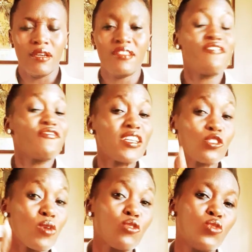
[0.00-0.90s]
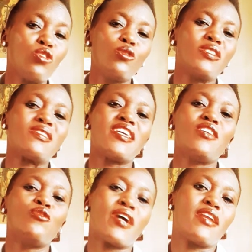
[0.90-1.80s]
the first one, we always say,
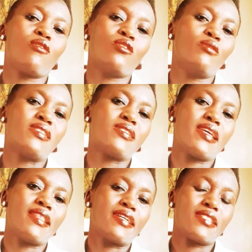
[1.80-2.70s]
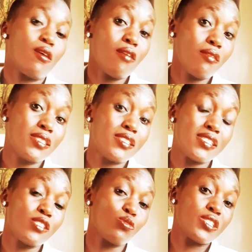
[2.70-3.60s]
you can always say that, oh, it
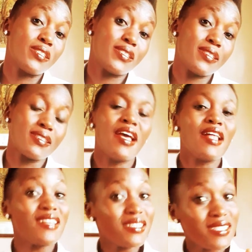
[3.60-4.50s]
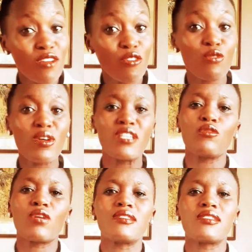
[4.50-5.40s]
is what it is. The second one, you
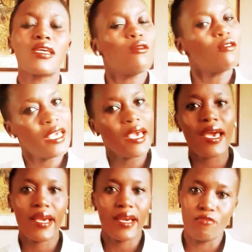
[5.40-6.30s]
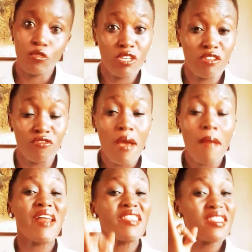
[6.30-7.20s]
can say, okay, I can forgive.
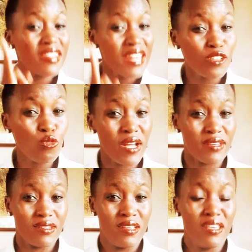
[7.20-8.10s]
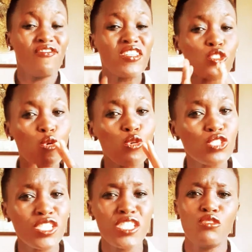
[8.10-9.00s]
But the third one, if it
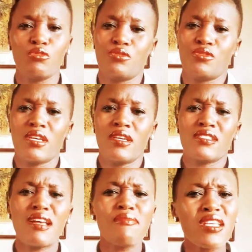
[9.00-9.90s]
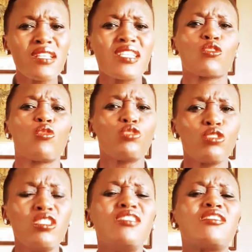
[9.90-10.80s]
continues, something that
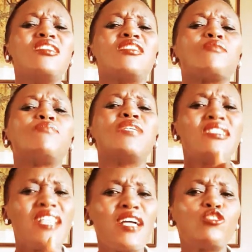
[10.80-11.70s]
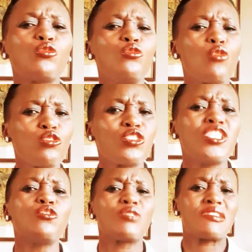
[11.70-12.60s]
it's being done to you
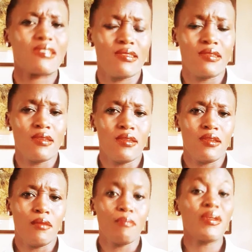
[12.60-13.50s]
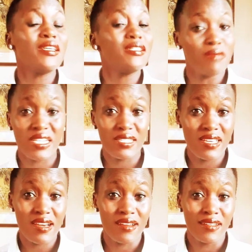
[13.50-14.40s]
continuously, please, my
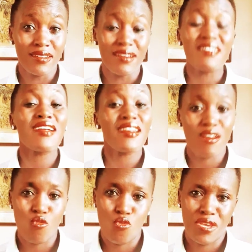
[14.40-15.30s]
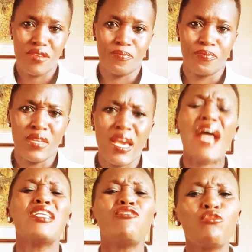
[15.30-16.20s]
dear, run away.
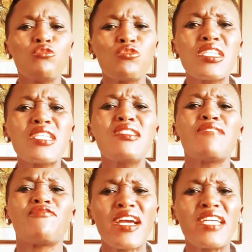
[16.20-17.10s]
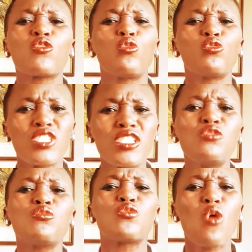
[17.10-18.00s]
And if you see the fight
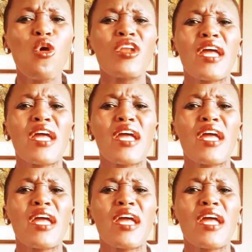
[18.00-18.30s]
continues on